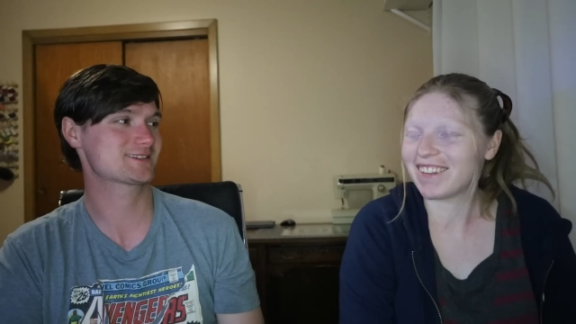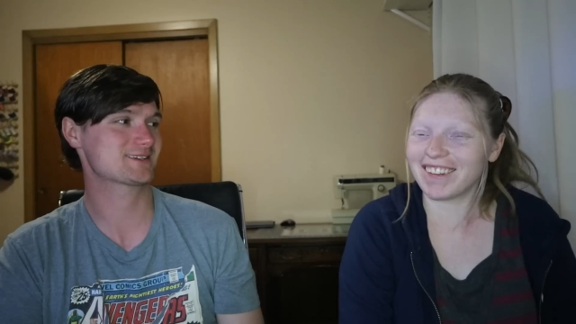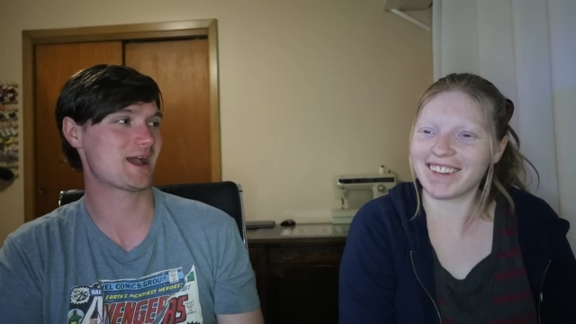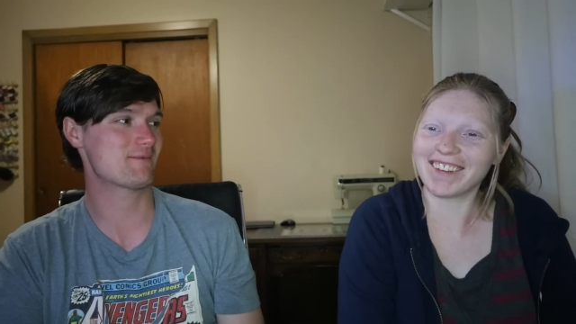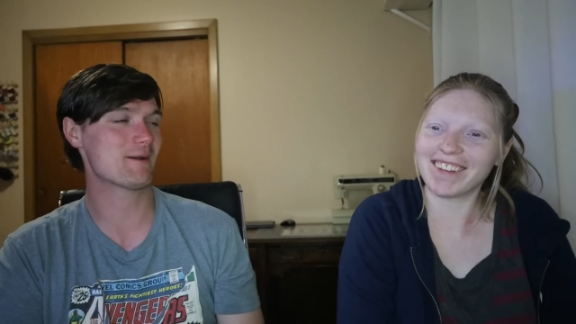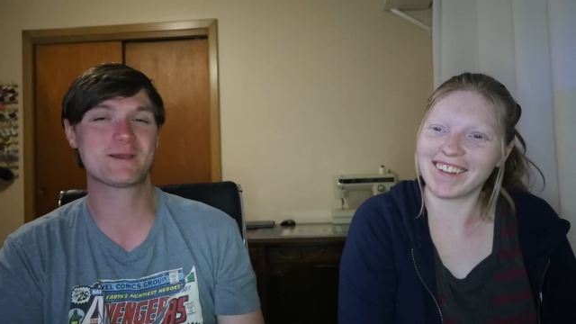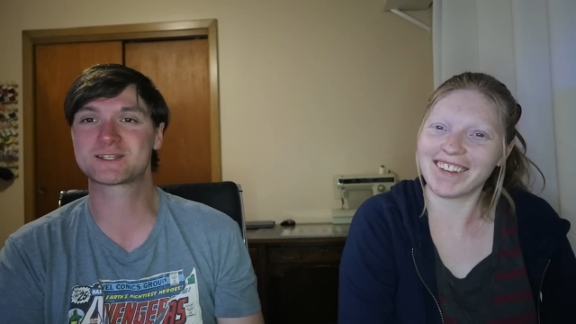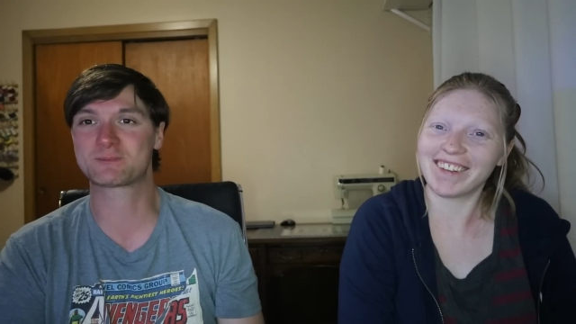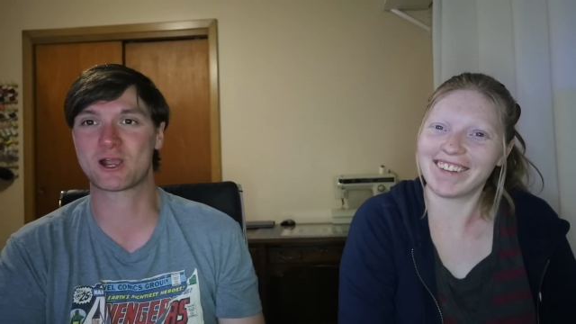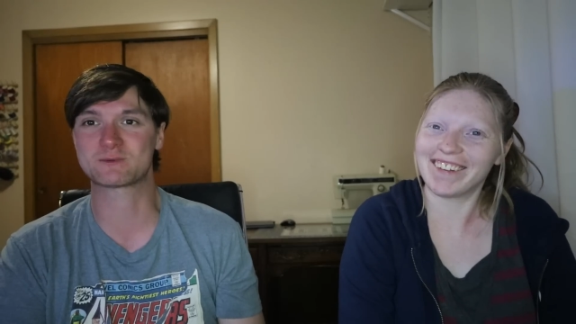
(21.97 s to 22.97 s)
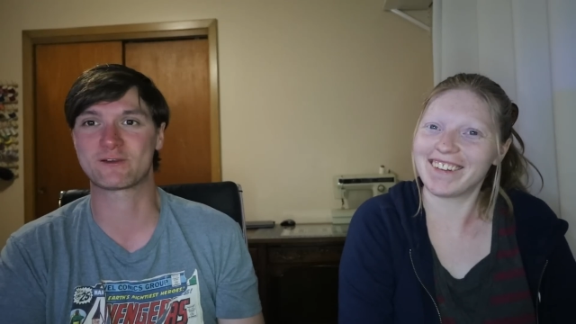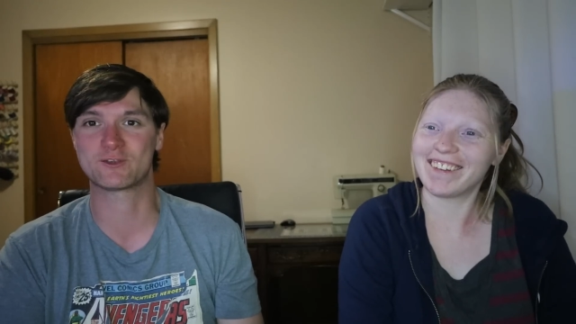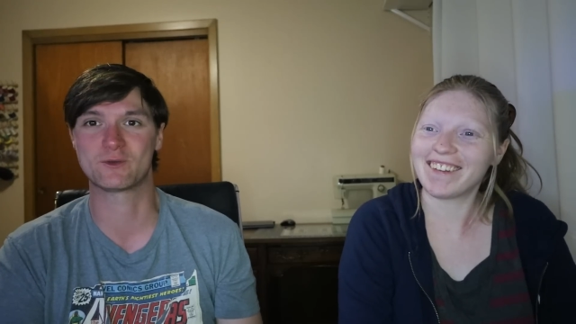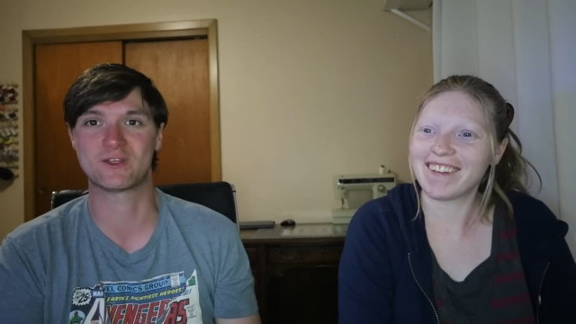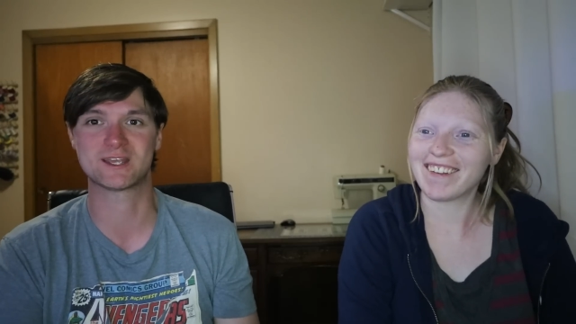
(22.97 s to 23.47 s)
Speaker 1: I might be surprised
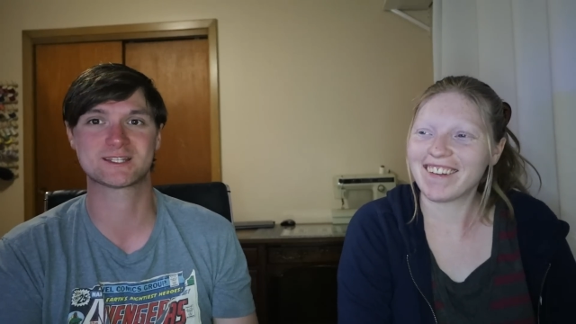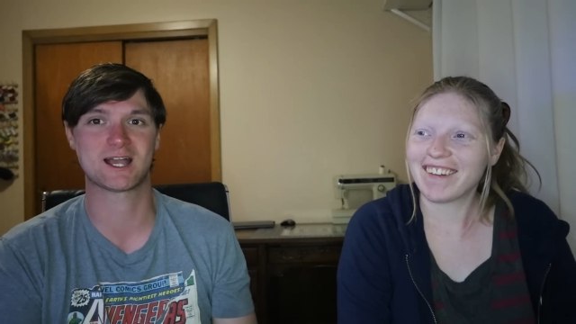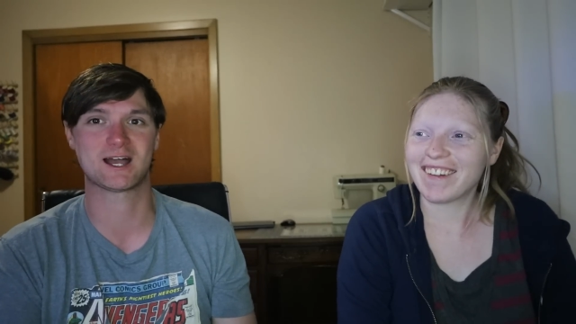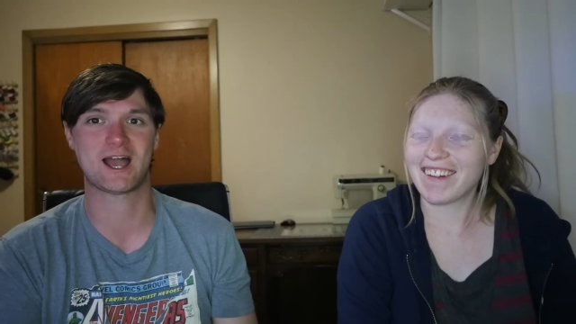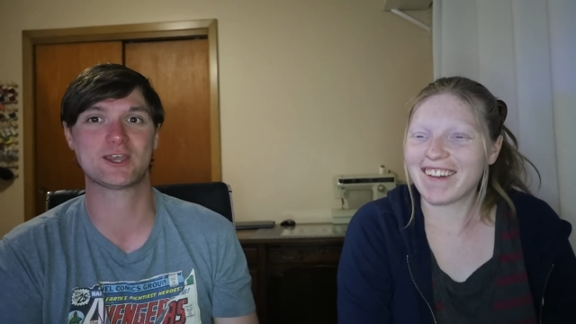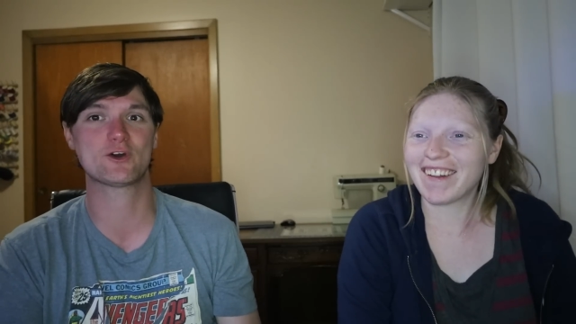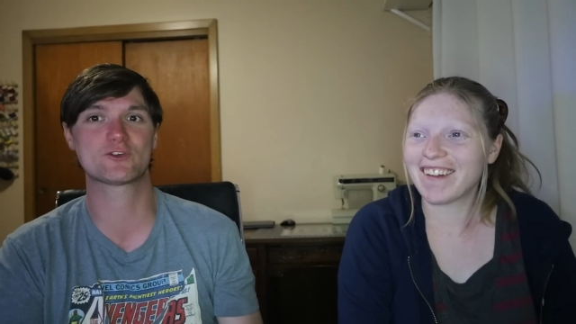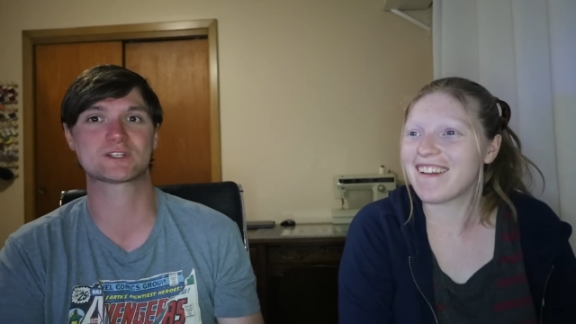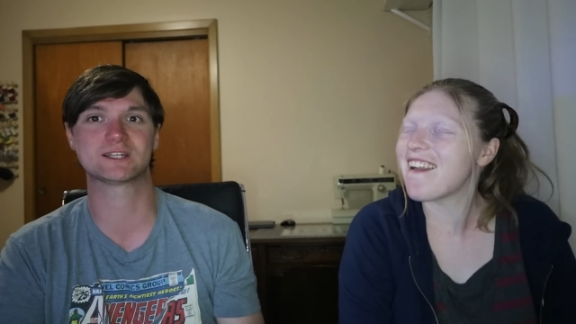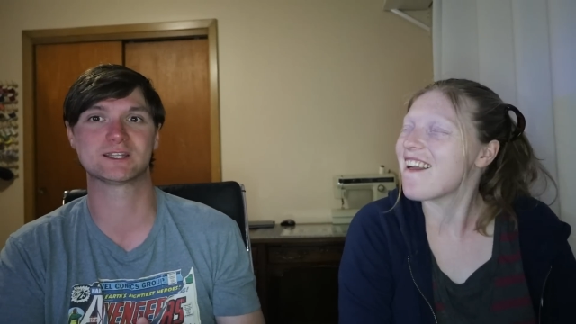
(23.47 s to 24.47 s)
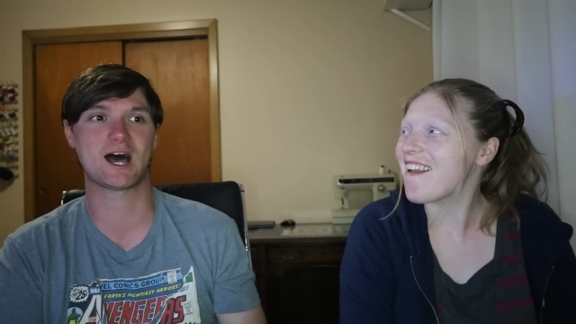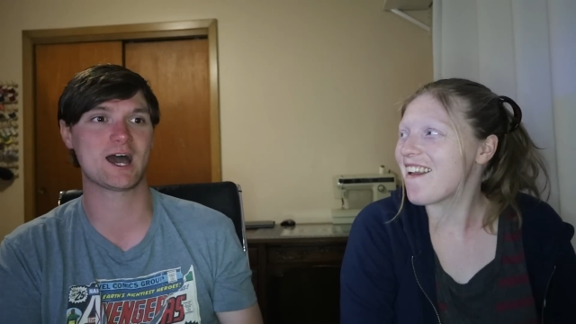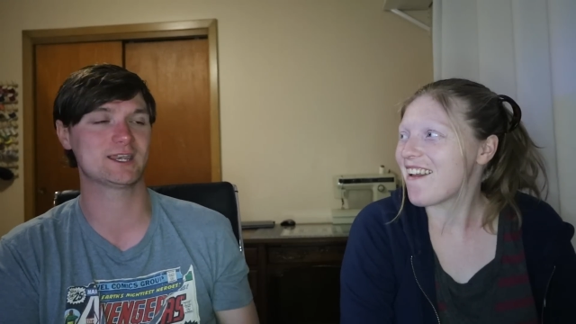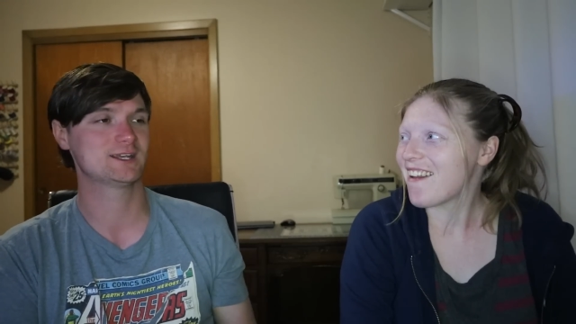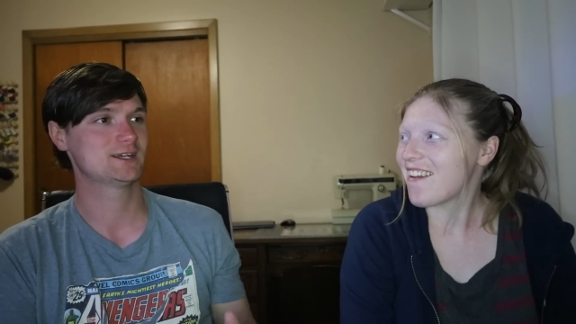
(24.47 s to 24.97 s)
by a few of these. Uh, I know there's a
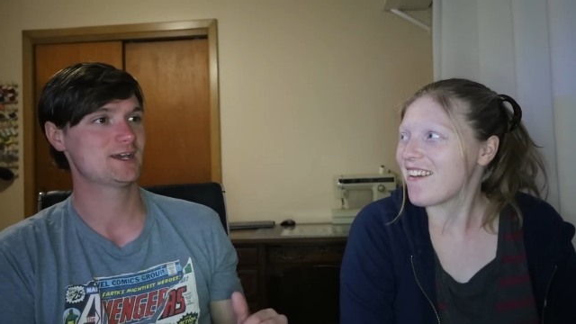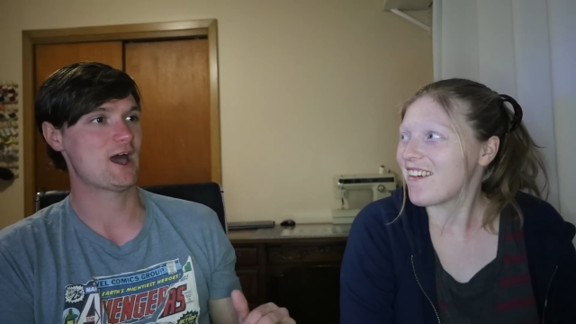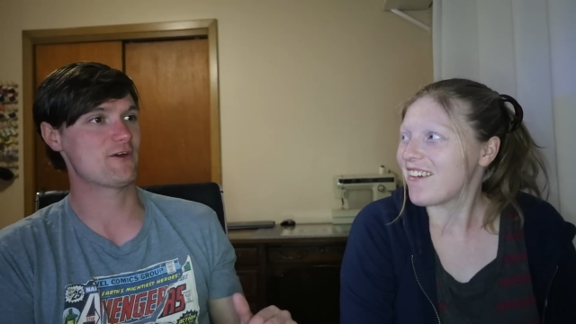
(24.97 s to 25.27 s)
lot